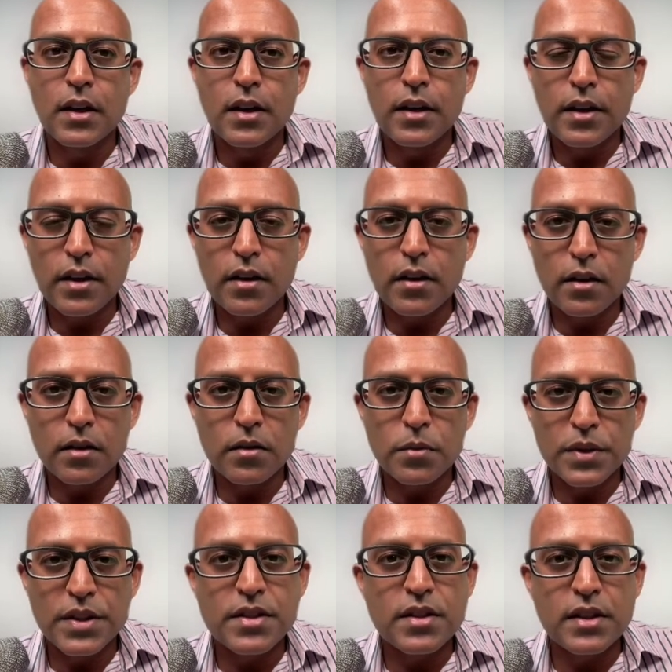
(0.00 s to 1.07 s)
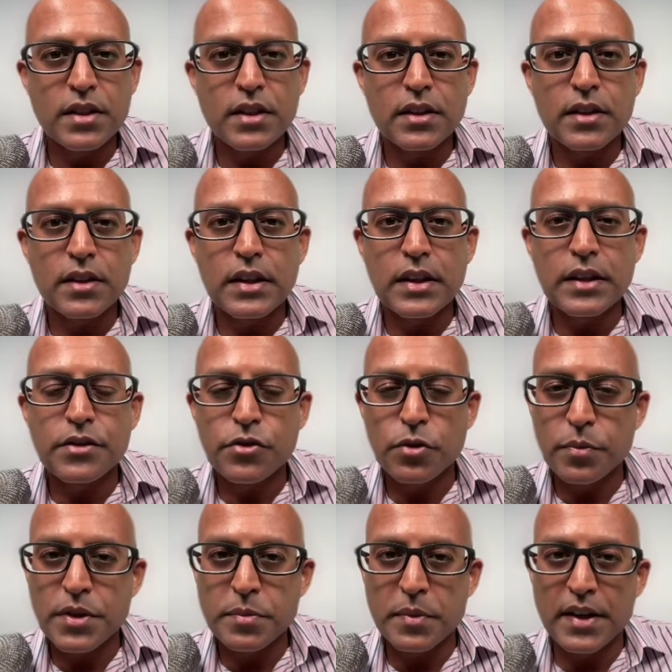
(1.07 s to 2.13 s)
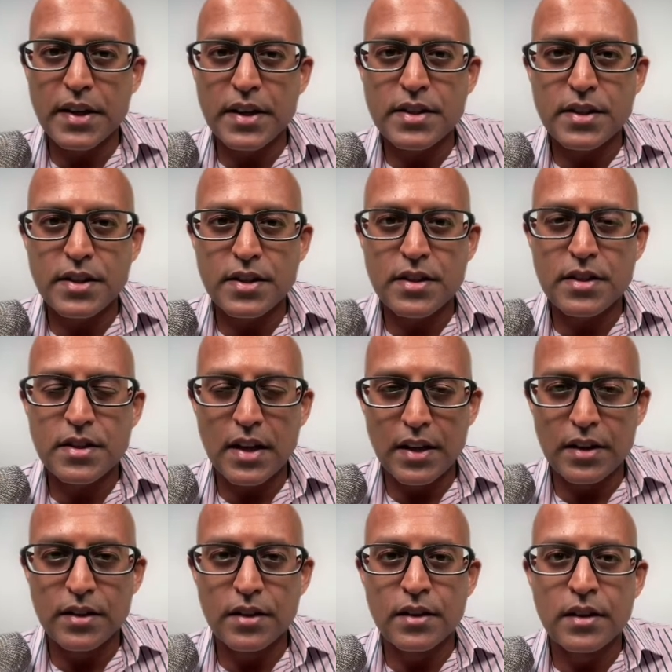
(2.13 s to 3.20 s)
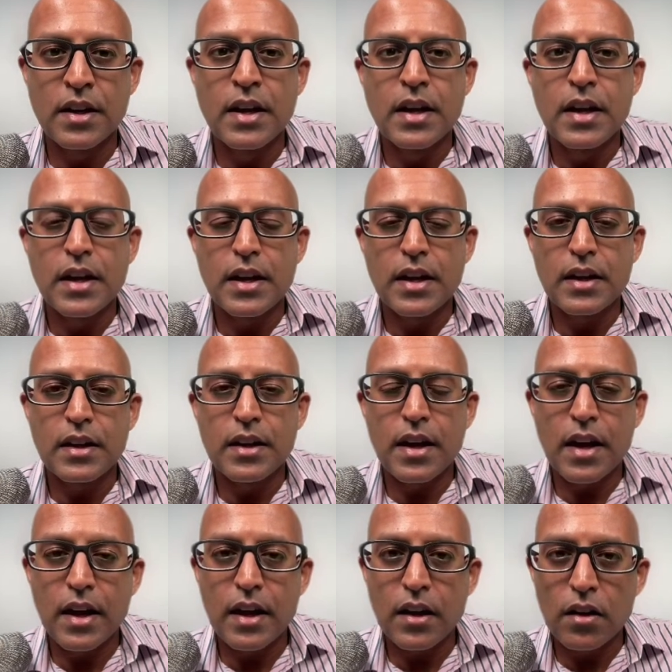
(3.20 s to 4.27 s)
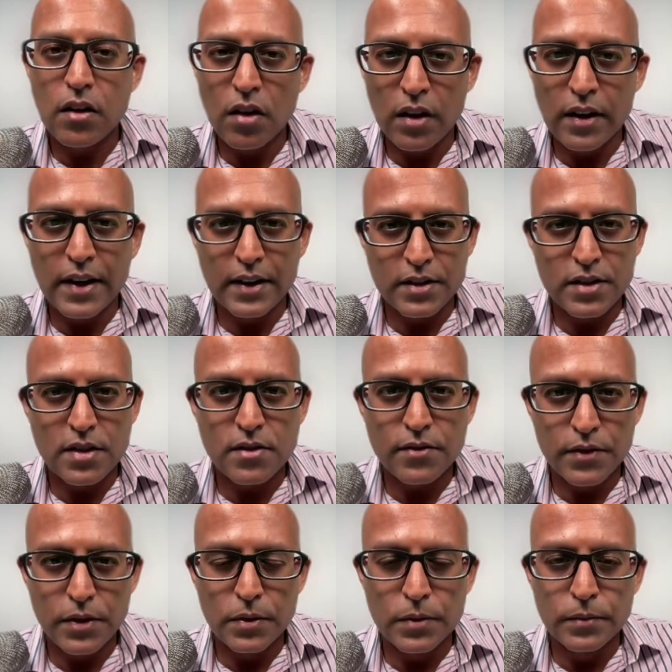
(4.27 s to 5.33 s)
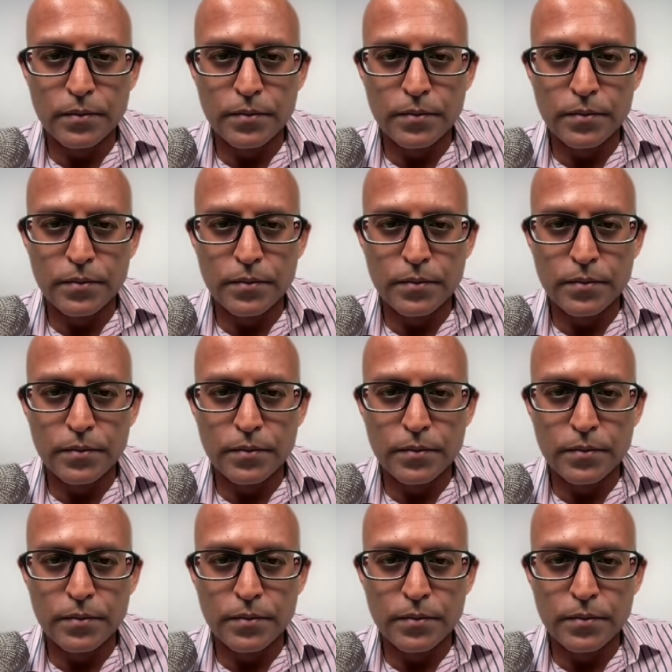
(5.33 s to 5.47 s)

Here, we see the supraspinatus tendon in a long axis view.